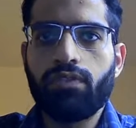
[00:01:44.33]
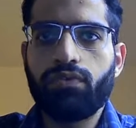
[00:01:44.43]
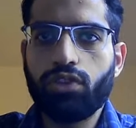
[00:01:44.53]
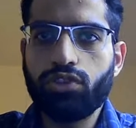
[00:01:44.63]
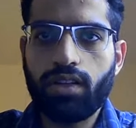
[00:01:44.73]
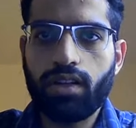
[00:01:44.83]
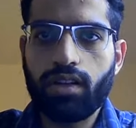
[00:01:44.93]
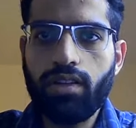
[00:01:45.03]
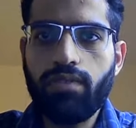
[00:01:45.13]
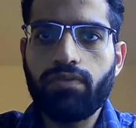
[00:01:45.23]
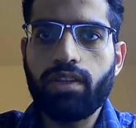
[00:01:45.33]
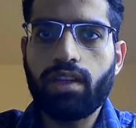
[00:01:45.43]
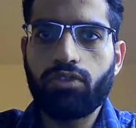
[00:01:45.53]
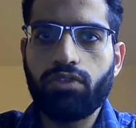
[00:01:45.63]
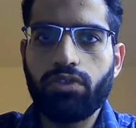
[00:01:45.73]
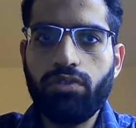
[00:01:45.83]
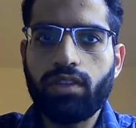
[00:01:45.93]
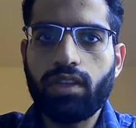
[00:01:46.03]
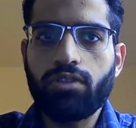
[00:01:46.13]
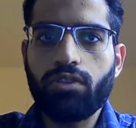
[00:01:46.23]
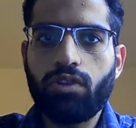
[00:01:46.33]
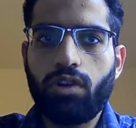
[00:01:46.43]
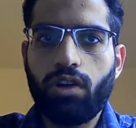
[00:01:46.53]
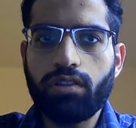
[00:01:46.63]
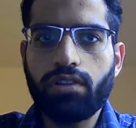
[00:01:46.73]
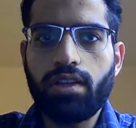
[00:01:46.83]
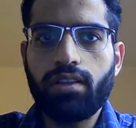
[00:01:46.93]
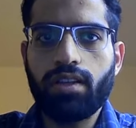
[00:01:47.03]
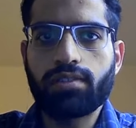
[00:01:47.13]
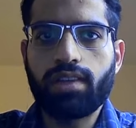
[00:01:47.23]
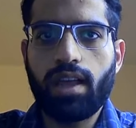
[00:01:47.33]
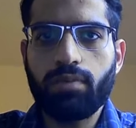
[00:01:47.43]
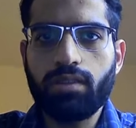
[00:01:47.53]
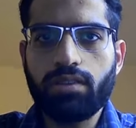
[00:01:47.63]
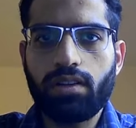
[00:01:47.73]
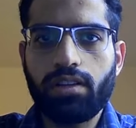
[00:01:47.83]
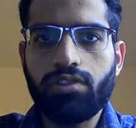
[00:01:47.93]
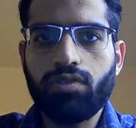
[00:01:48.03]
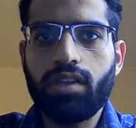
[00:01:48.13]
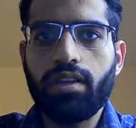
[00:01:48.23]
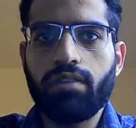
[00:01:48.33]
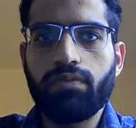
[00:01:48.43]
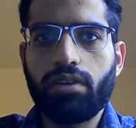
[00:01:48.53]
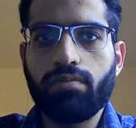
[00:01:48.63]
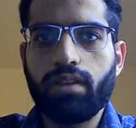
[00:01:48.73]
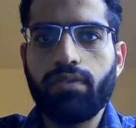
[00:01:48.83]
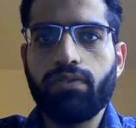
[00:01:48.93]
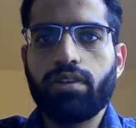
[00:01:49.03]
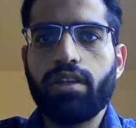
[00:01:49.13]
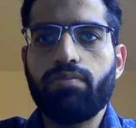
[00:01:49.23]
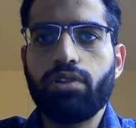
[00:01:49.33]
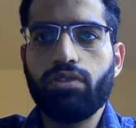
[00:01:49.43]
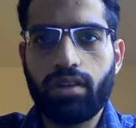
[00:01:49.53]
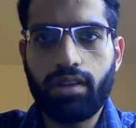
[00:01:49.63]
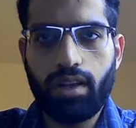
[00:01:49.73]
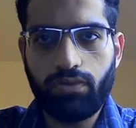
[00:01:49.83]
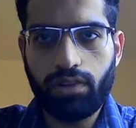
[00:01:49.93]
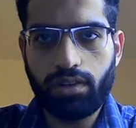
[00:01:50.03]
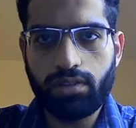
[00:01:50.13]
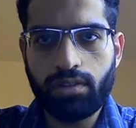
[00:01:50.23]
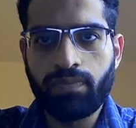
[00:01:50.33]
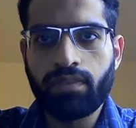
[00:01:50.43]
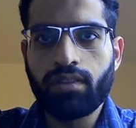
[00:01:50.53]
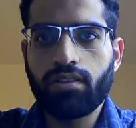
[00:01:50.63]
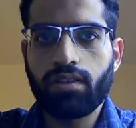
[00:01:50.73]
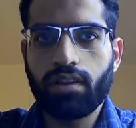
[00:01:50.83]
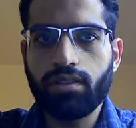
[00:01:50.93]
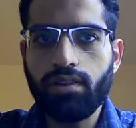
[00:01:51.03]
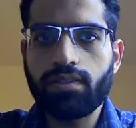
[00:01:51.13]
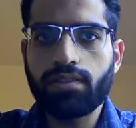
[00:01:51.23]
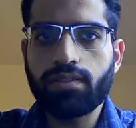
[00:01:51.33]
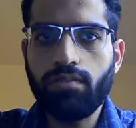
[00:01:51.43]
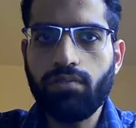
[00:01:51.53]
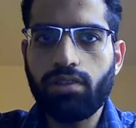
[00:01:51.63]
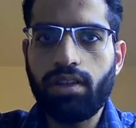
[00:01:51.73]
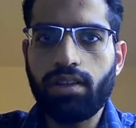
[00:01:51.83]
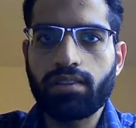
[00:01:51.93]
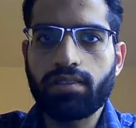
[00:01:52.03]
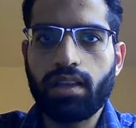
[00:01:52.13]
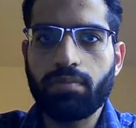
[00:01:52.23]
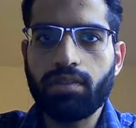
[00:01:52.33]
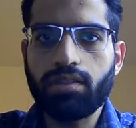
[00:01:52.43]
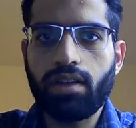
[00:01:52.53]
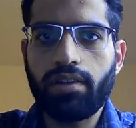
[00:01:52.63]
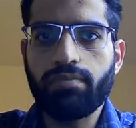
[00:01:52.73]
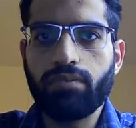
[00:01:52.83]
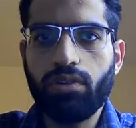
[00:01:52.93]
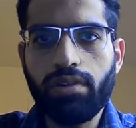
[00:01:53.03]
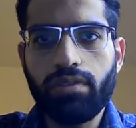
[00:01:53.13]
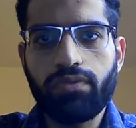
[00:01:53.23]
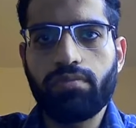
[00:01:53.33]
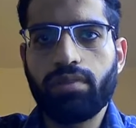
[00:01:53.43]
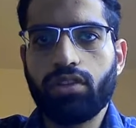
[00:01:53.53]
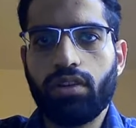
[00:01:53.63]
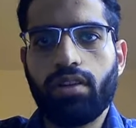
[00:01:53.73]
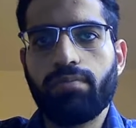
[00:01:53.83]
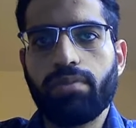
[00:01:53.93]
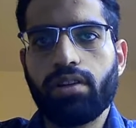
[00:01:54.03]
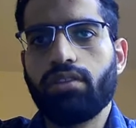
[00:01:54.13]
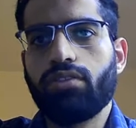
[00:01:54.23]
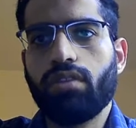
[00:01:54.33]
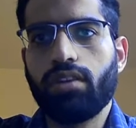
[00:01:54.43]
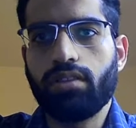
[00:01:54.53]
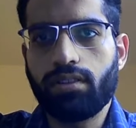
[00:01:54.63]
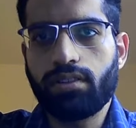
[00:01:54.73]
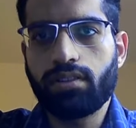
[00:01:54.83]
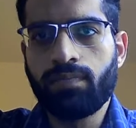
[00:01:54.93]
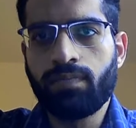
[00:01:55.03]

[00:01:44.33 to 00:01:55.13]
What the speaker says: Fortunately, we now know that not all training examples are equally informative for deep neural networks. Rather, some training examples carry more information compared to others.